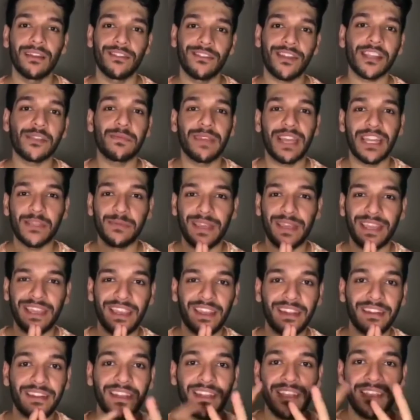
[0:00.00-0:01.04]
Trust me, I speak
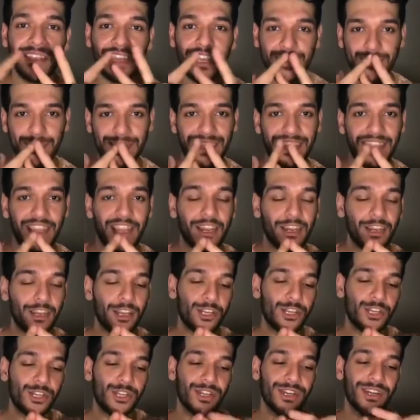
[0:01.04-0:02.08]
Hindi. I speak
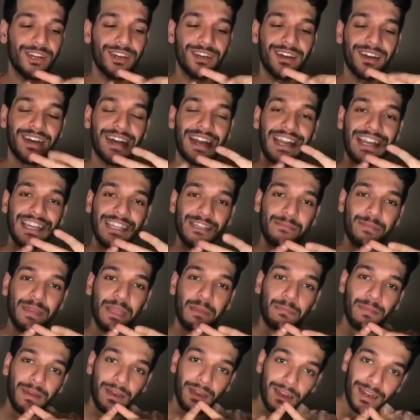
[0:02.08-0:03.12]
English. I
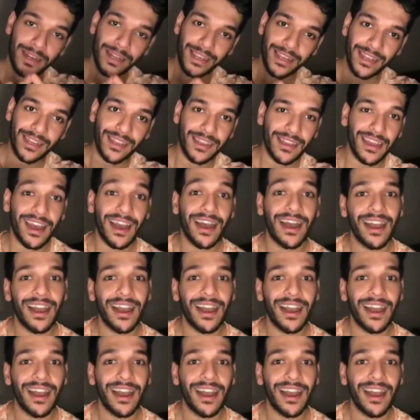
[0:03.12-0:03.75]
speak Pahari.